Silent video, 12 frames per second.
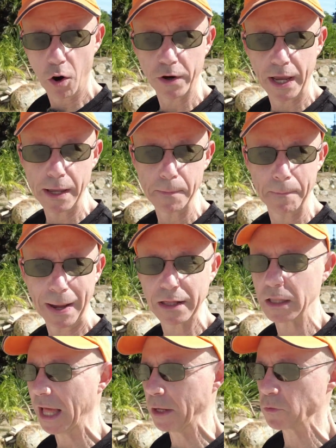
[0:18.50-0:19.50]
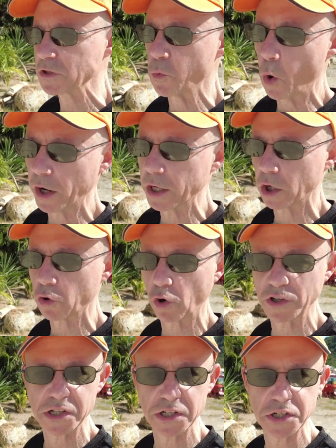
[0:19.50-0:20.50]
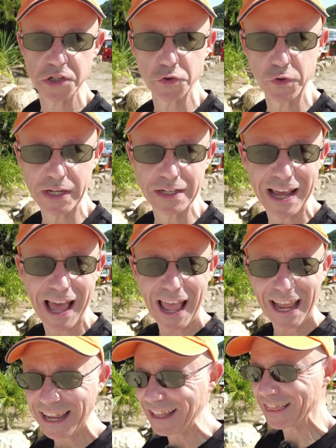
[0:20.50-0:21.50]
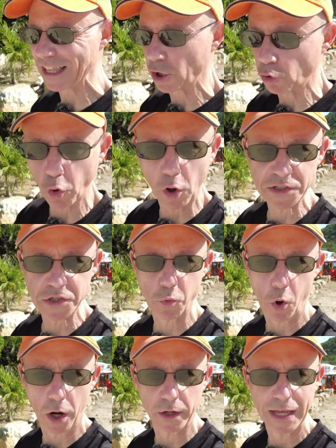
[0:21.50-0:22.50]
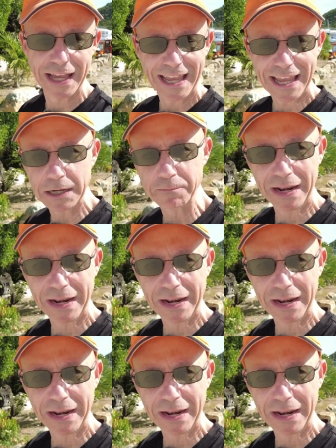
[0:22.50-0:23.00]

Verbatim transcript: Okay, my client was walking across the street in the crosswalk in